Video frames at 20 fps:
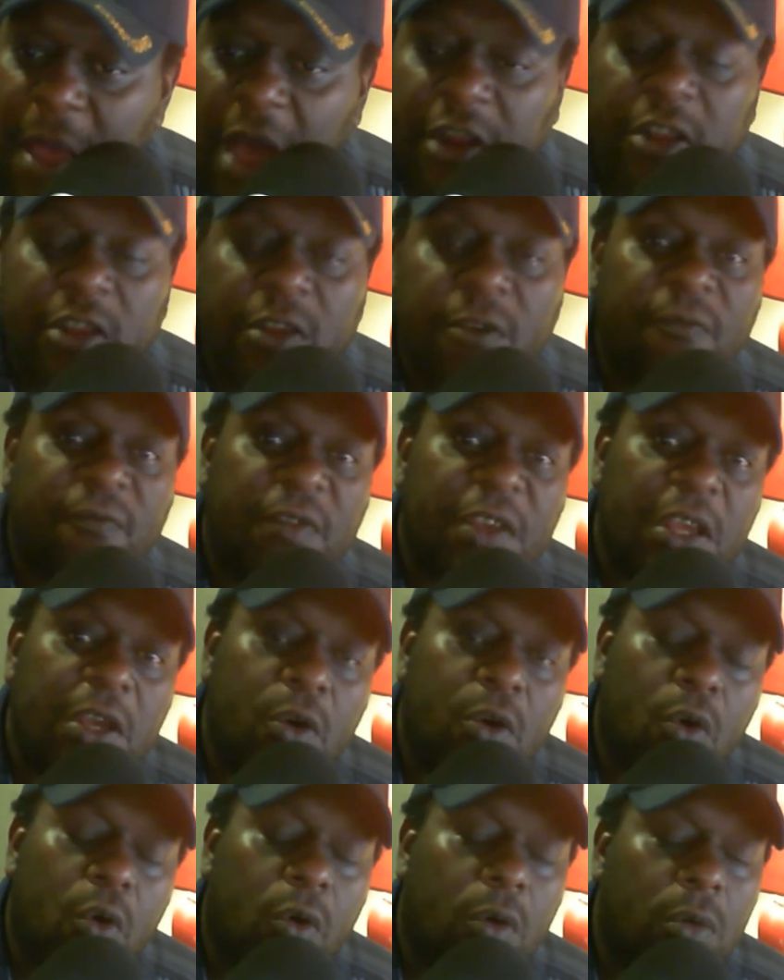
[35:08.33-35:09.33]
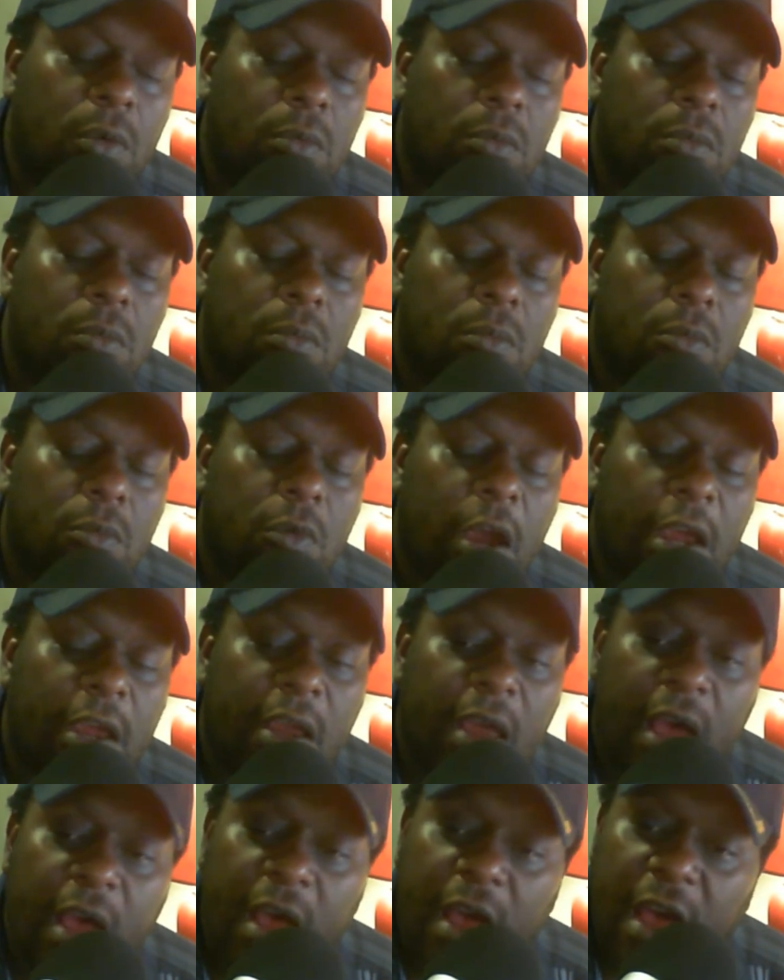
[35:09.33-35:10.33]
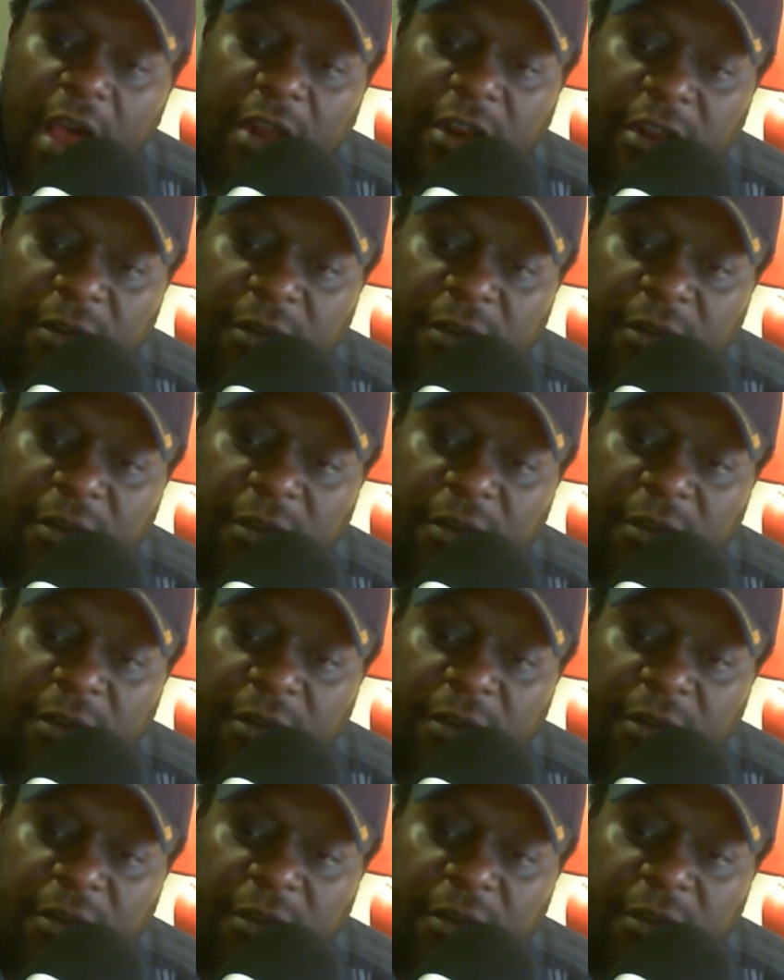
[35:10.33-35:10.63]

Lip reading: do you feel, right? How do you